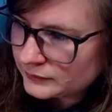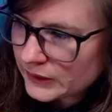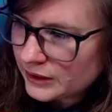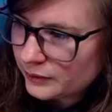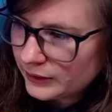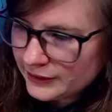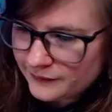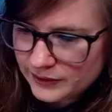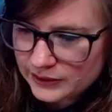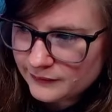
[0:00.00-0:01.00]
I don't like
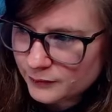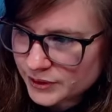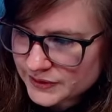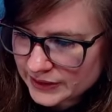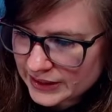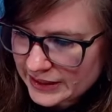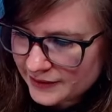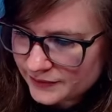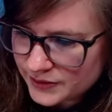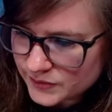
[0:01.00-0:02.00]
feeling forced like I
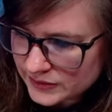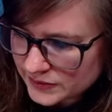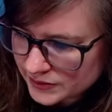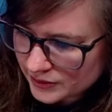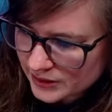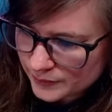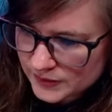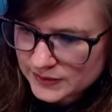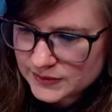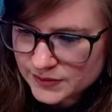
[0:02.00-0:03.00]
have to use Instagram,
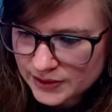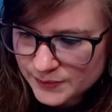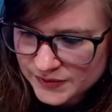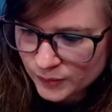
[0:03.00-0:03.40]
because Instagram's the